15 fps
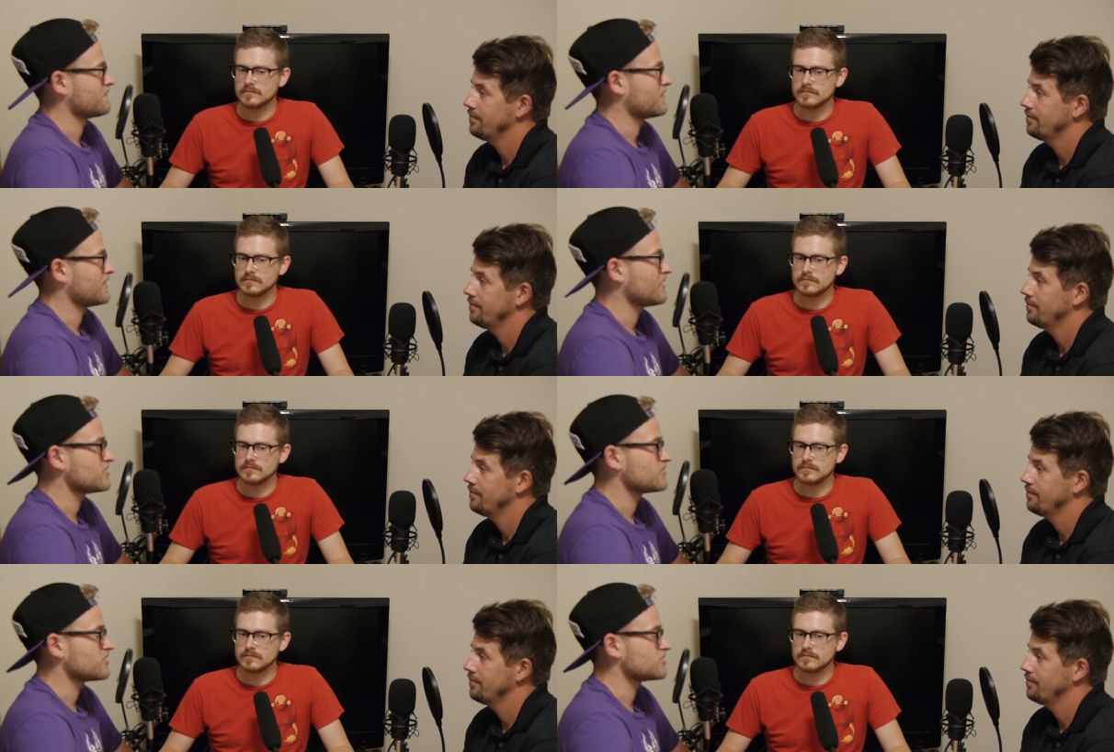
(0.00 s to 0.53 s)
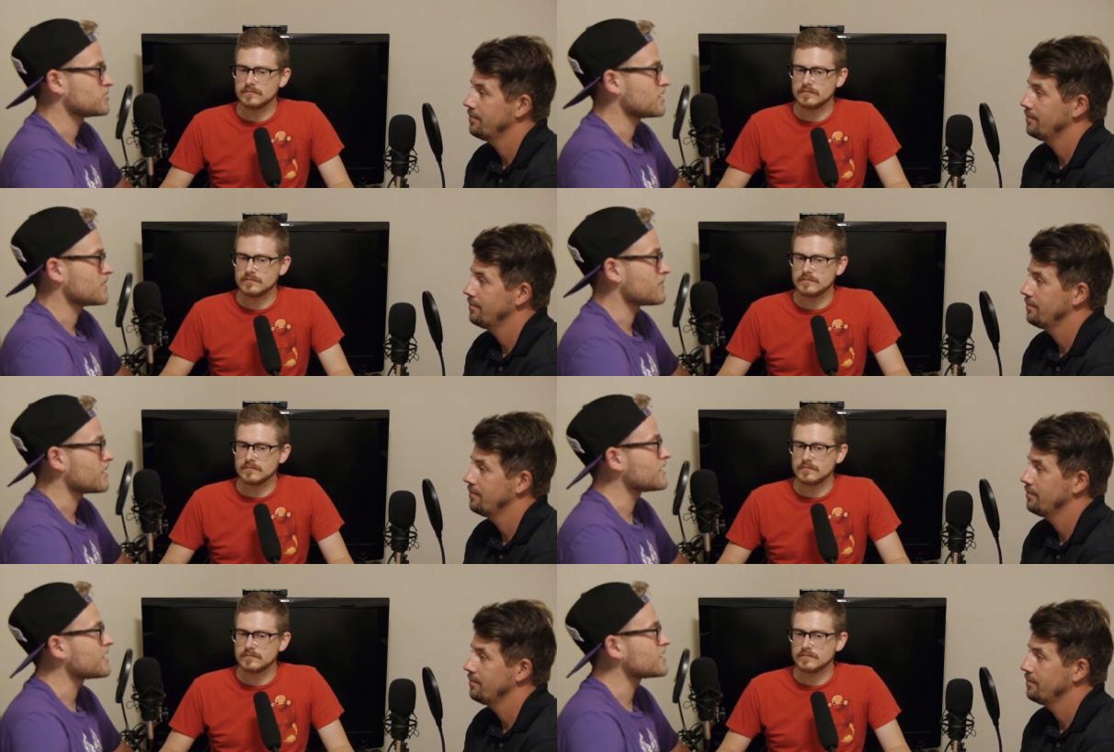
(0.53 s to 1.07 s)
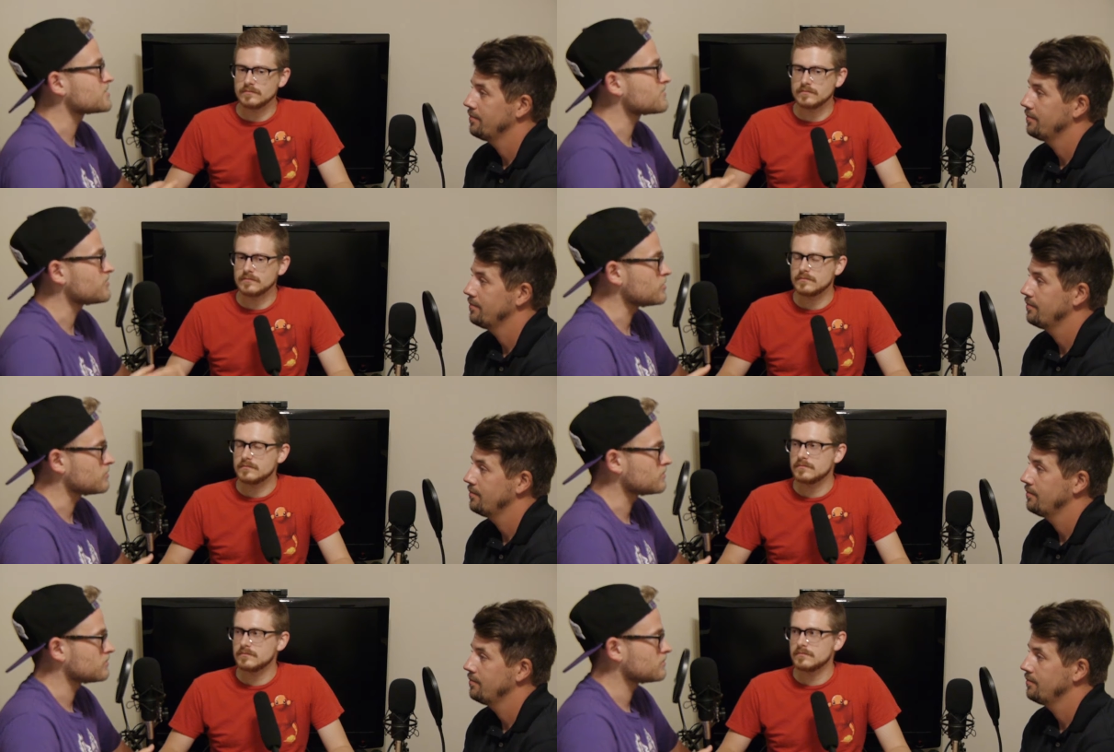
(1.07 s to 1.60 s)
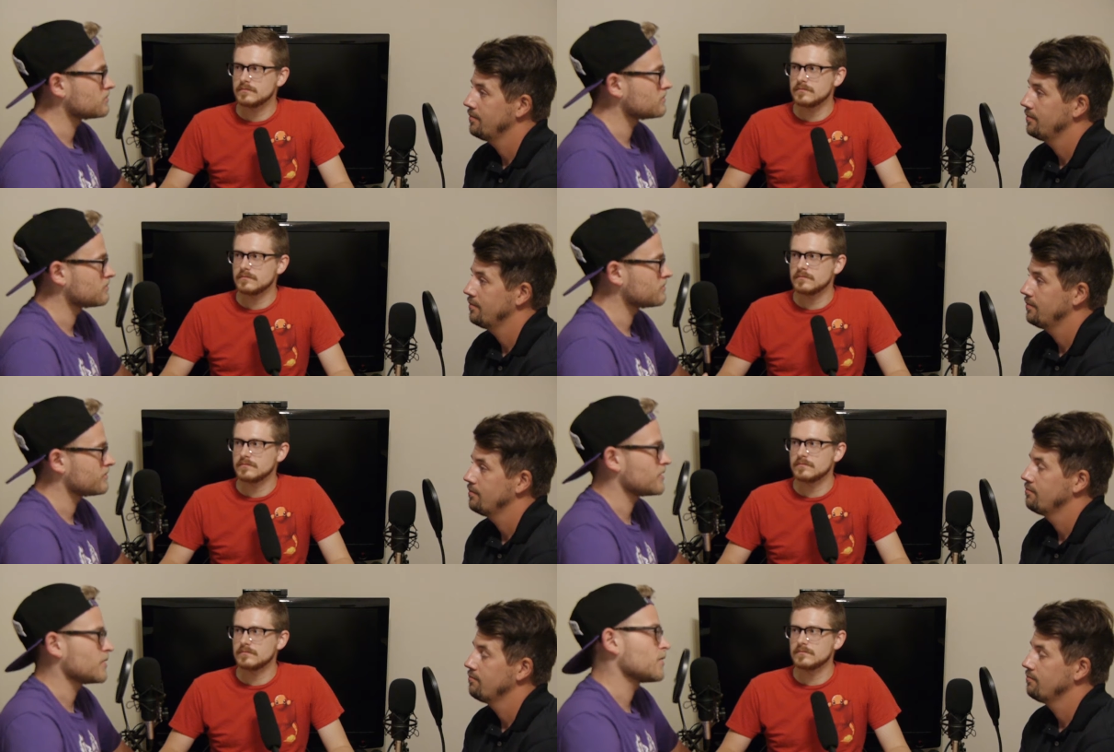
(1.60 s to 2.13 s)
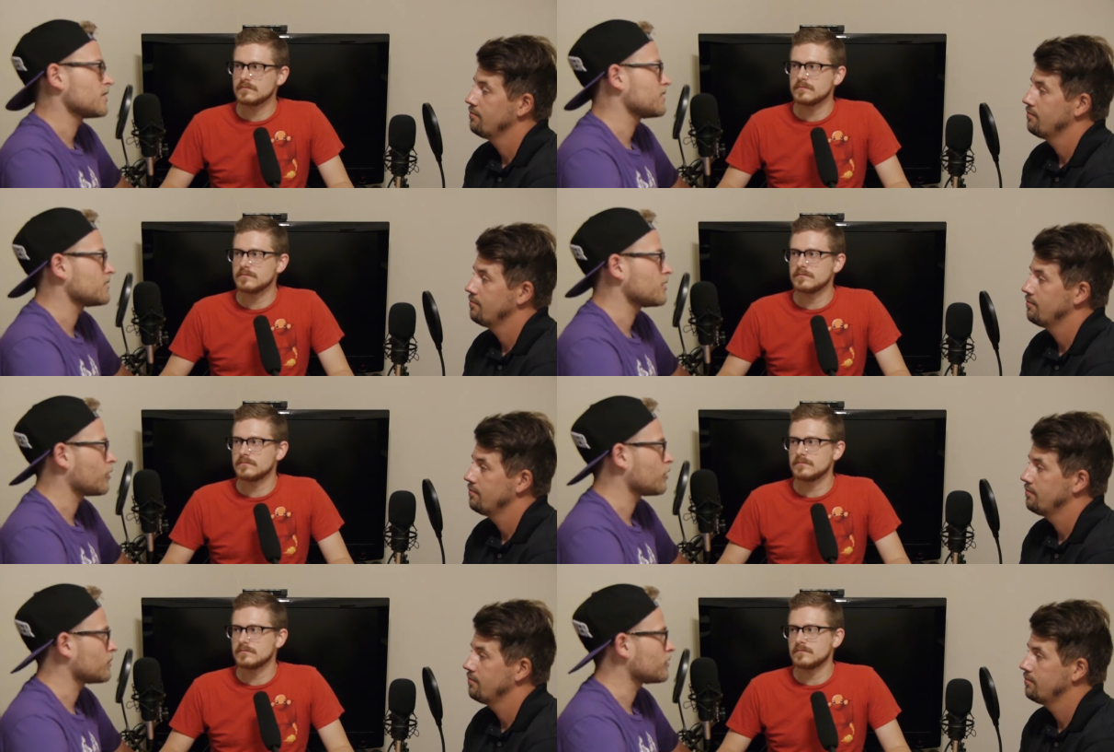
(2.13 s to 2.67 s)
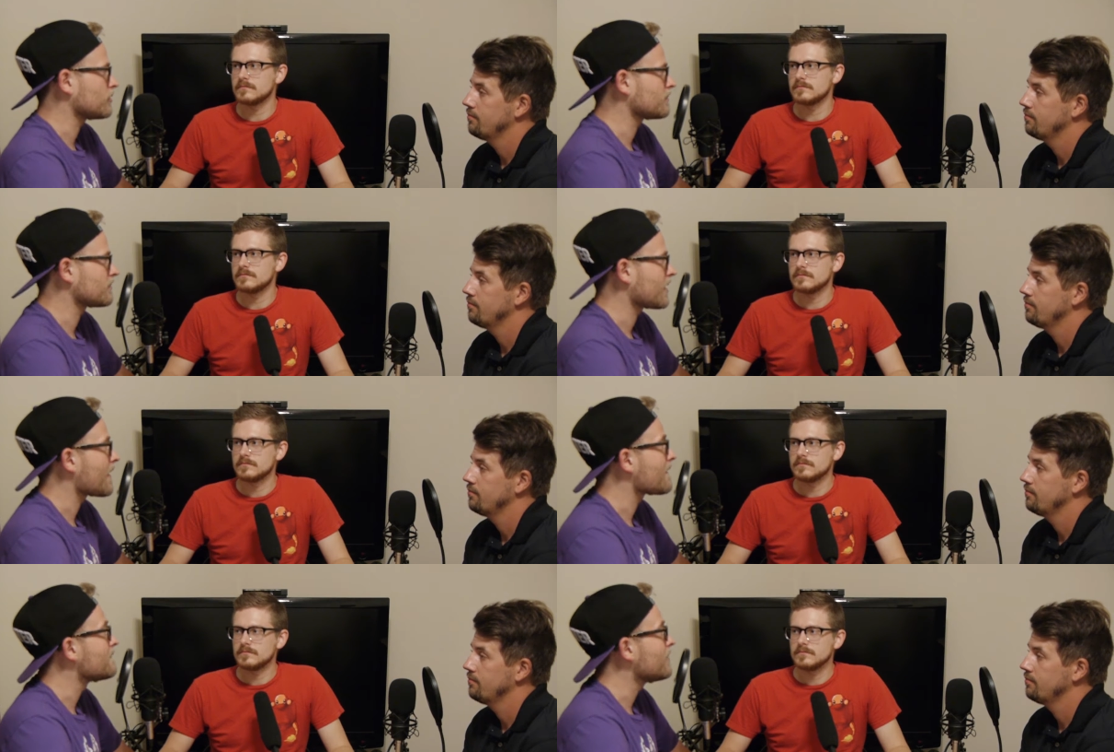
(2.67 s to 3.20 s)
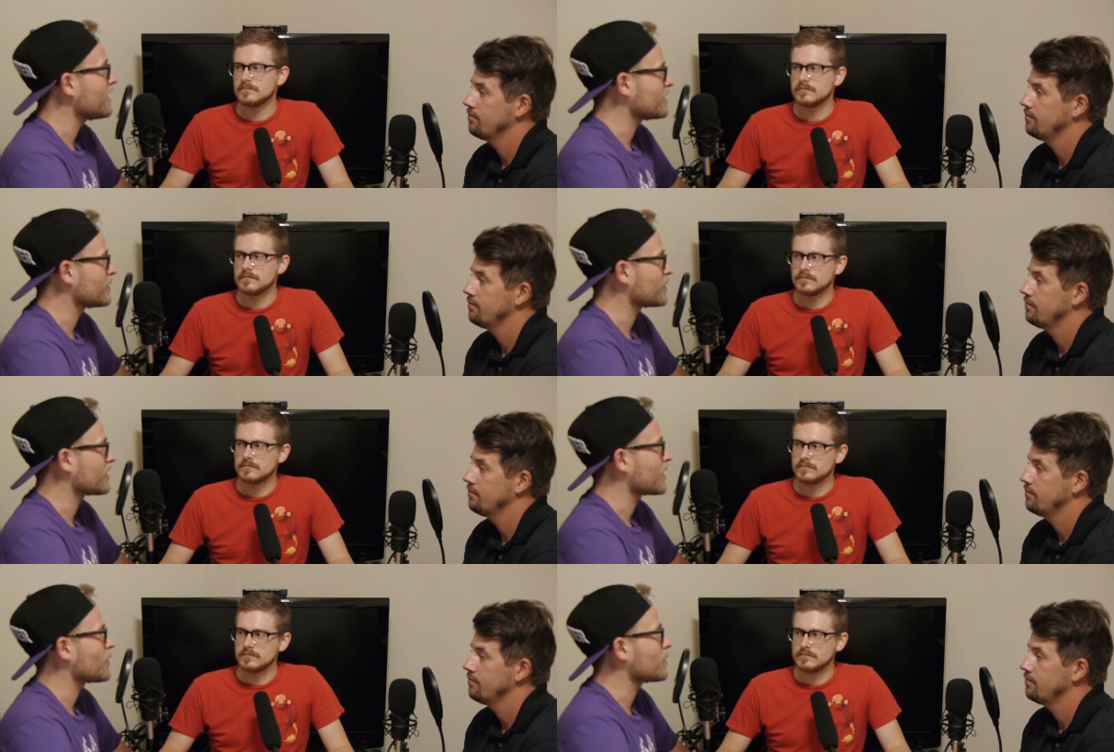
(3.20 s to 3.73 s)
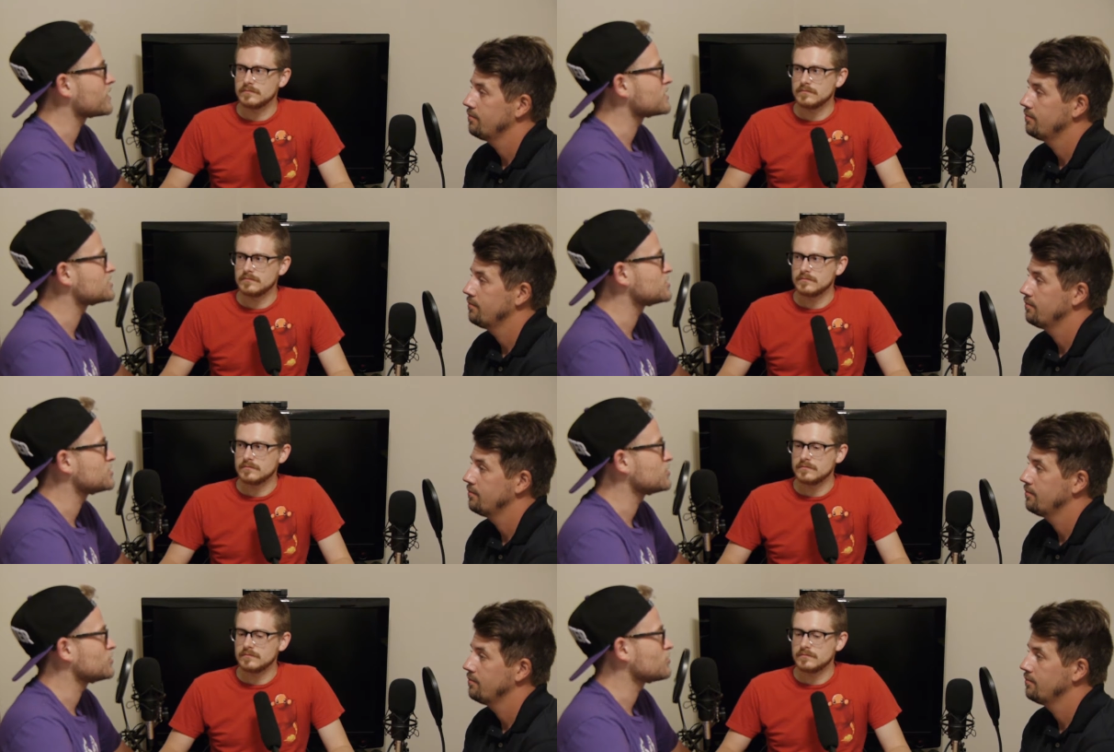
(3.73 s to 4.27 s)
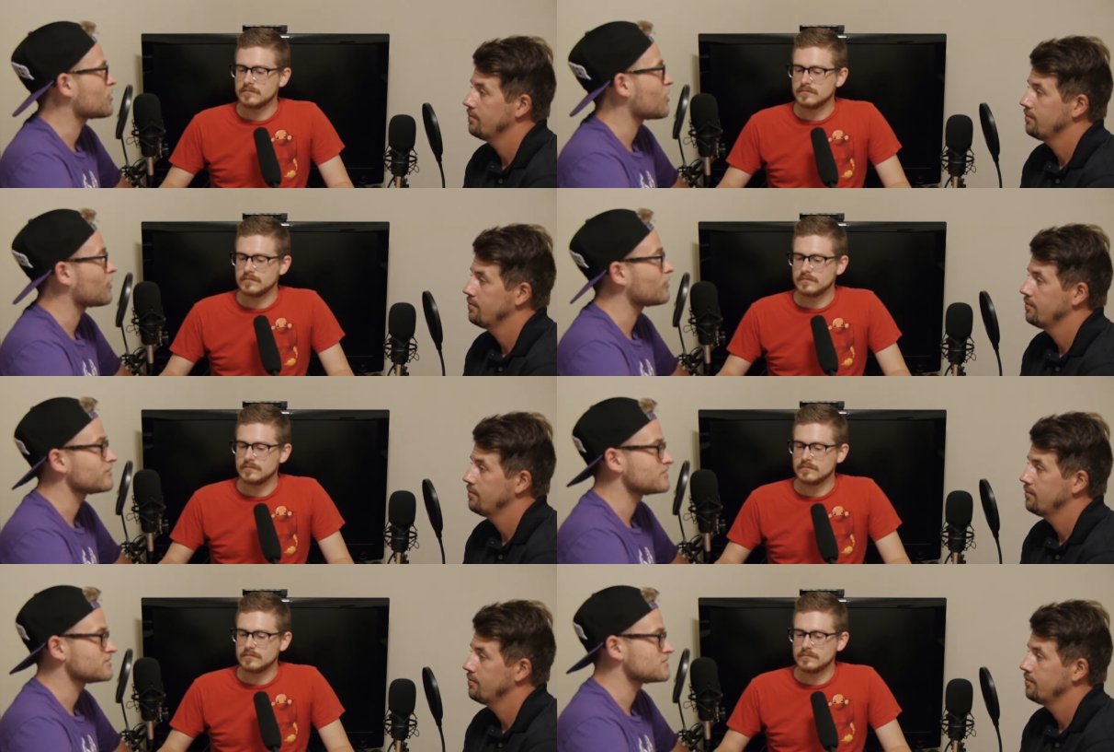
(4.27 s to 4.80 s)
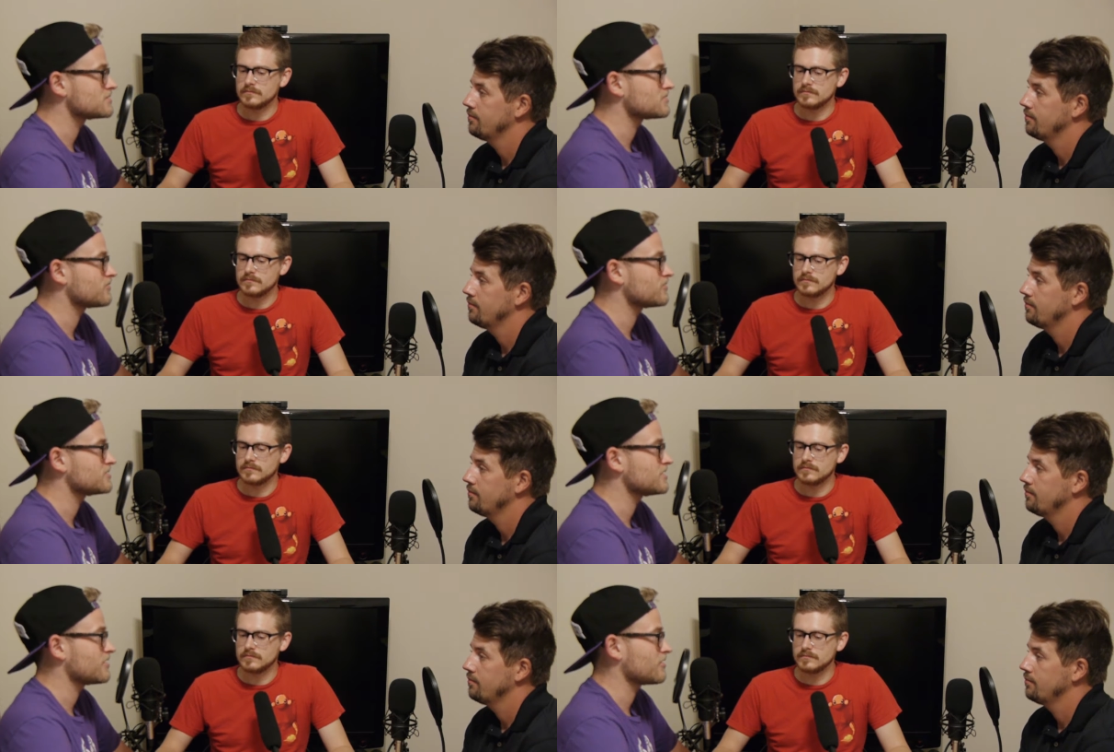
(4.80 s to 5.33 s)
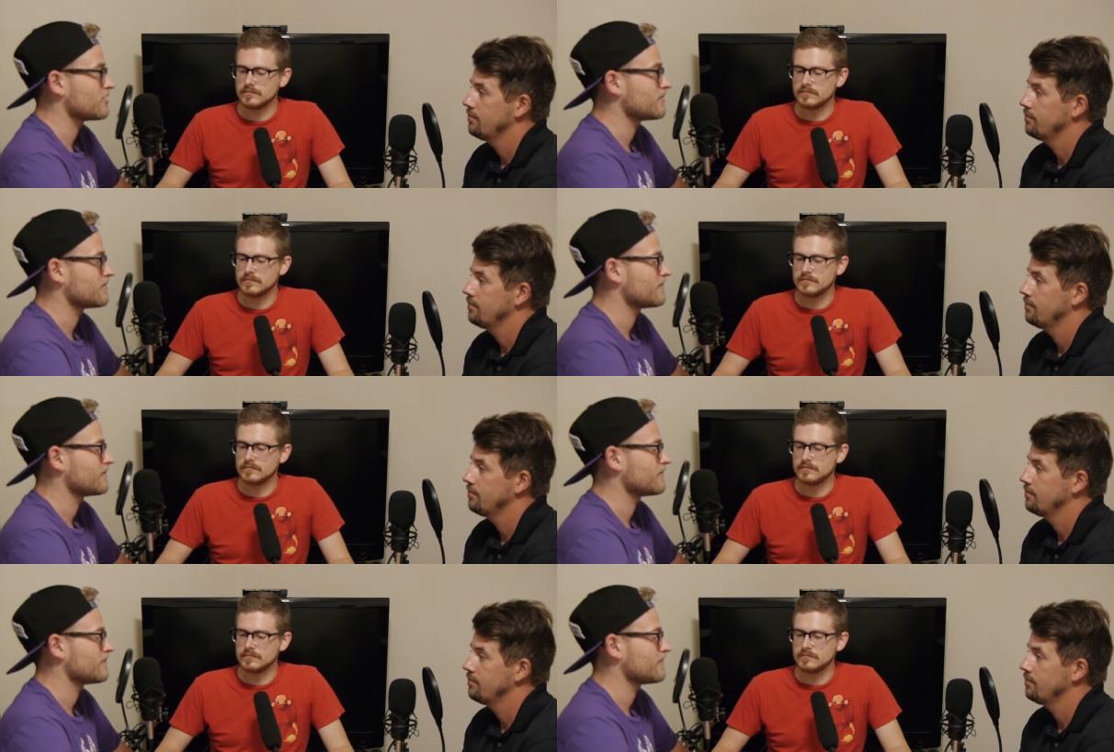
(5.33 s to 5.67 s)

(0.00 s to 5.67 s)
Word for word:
Speaker 1: That was frustrating. But I did catch a few, but they weren't notable. But when I went to Colton's for dinner,